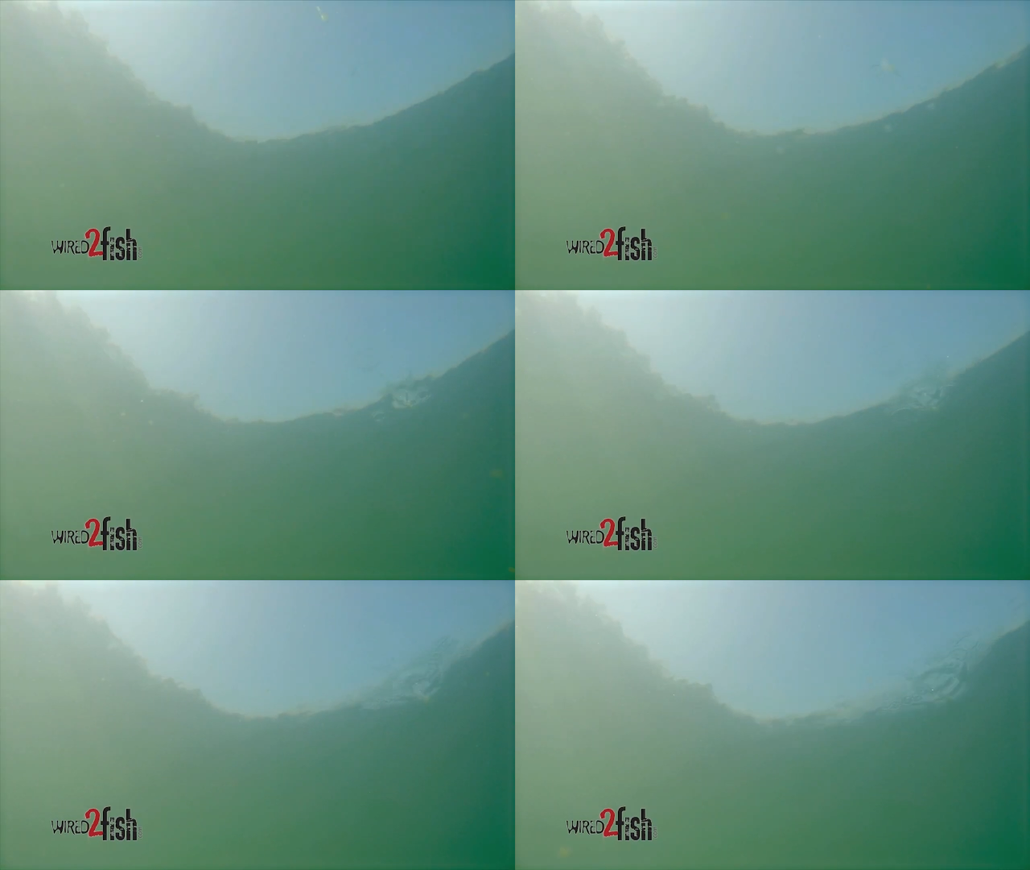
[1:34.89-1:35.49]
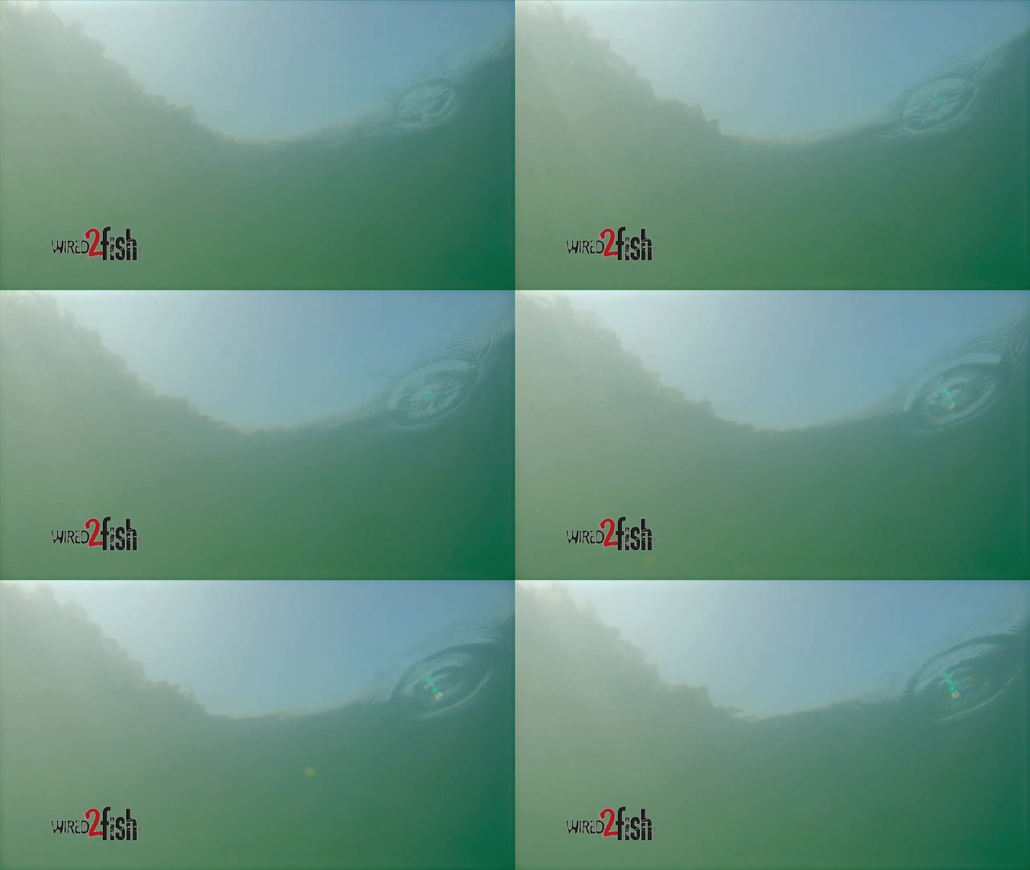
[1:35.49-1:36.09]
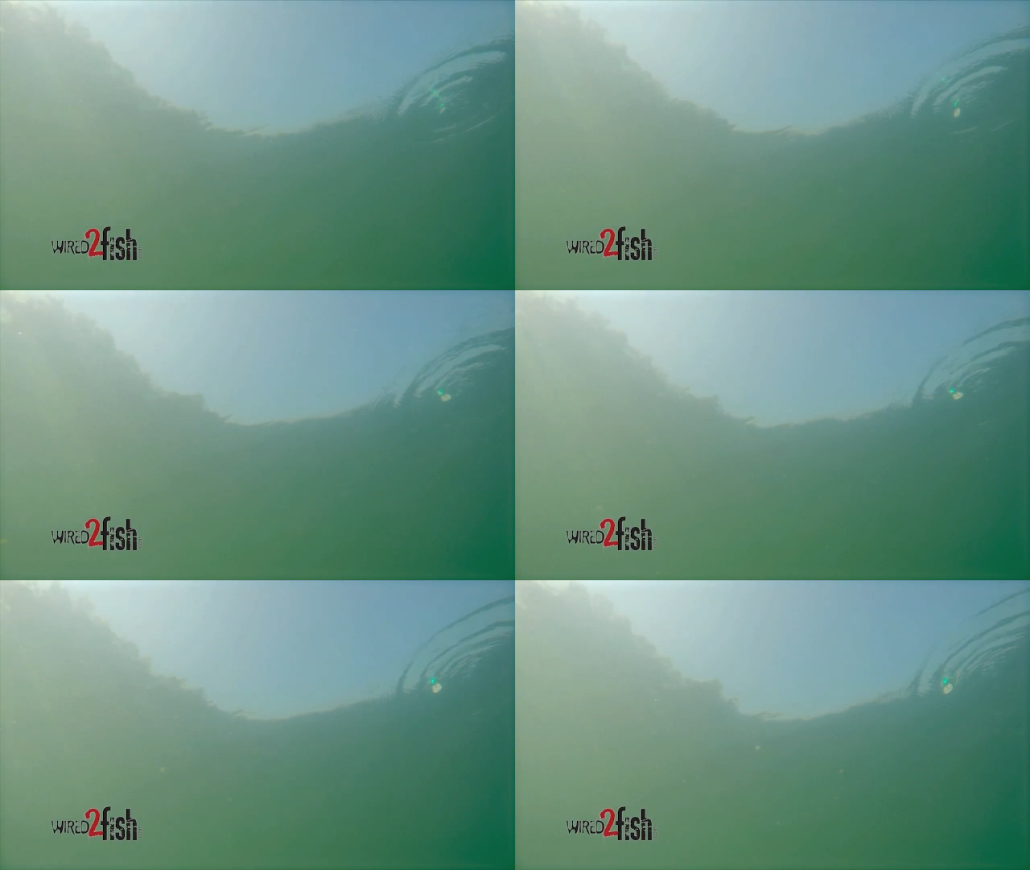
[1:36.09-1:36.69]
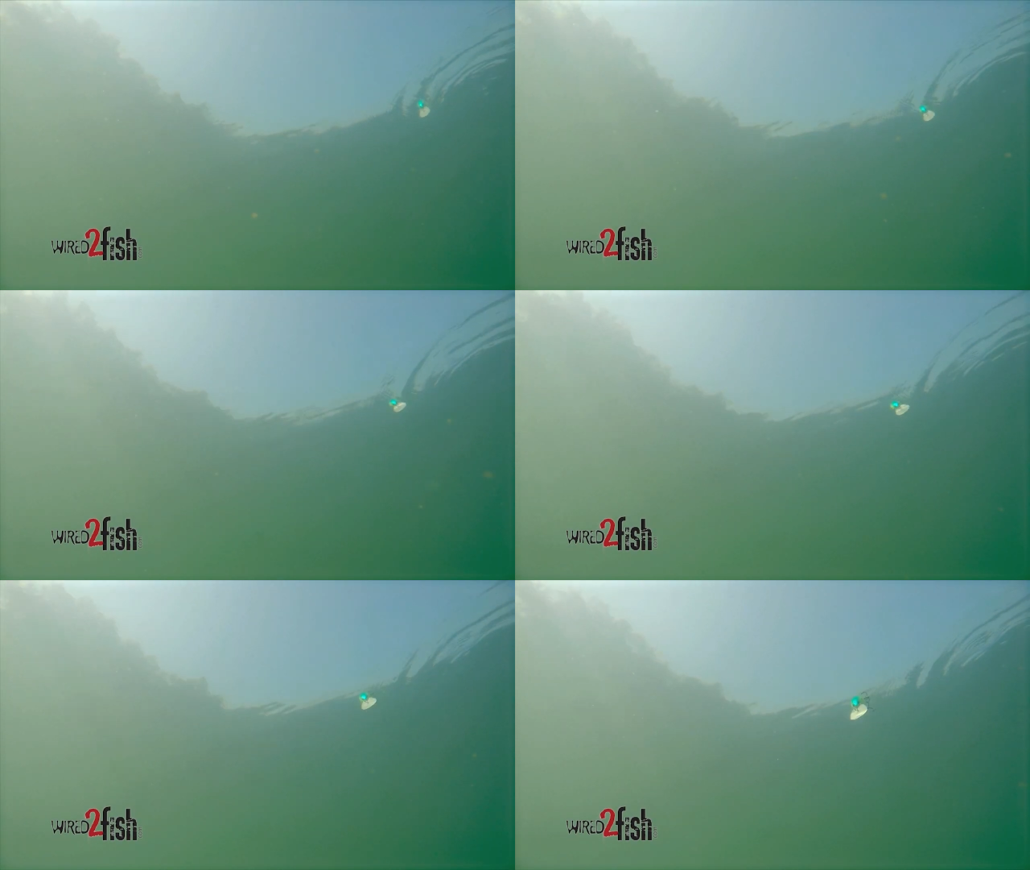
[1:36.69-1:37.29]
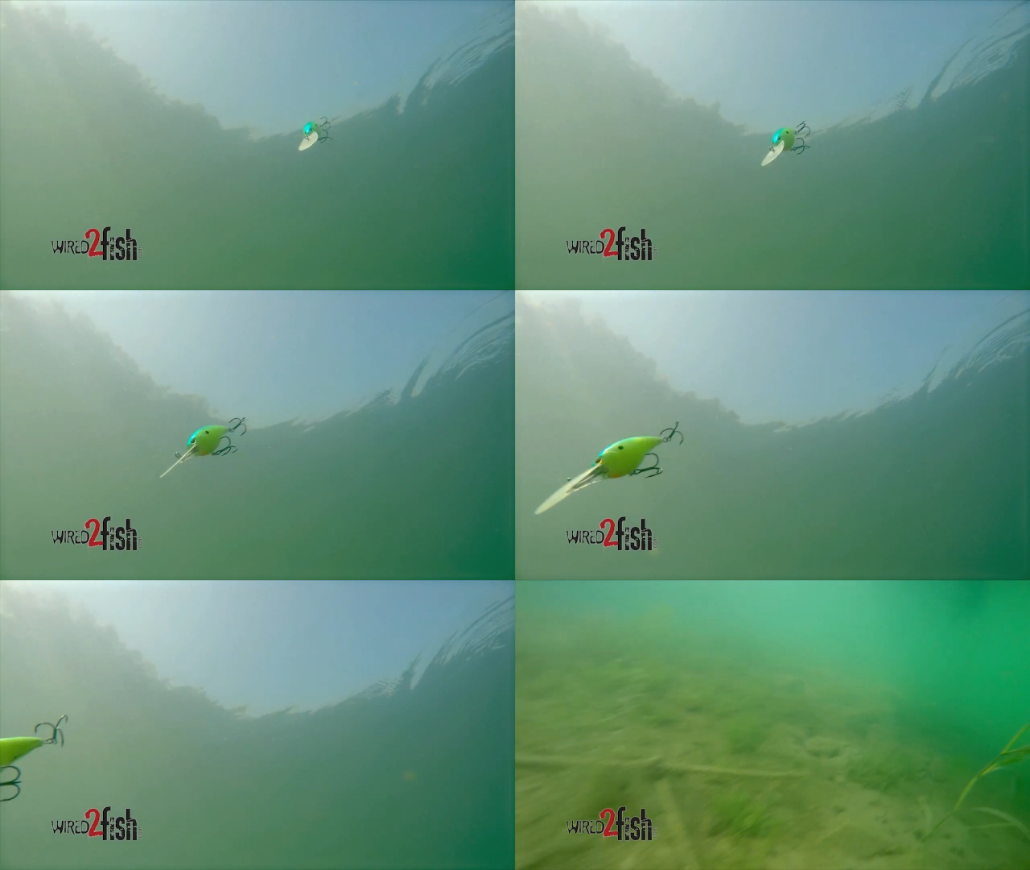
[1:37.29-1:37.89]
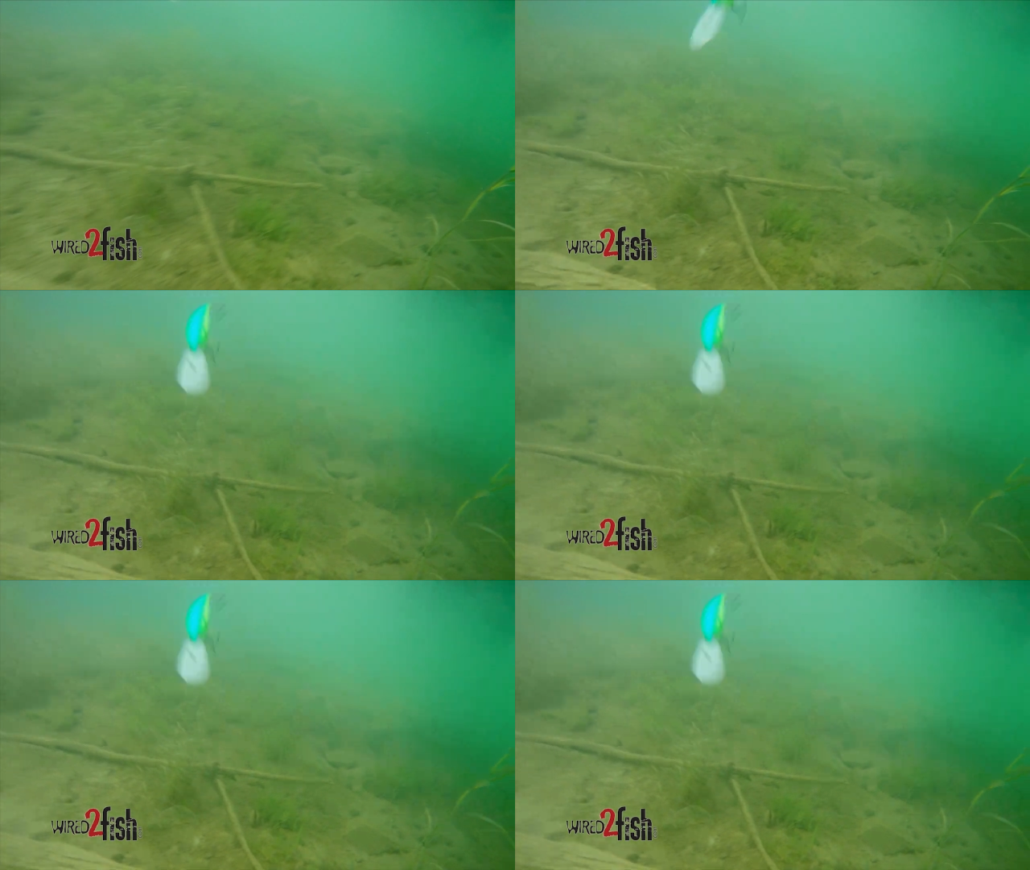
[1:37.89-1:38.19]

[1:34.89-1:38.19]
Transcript: (no speaker visible)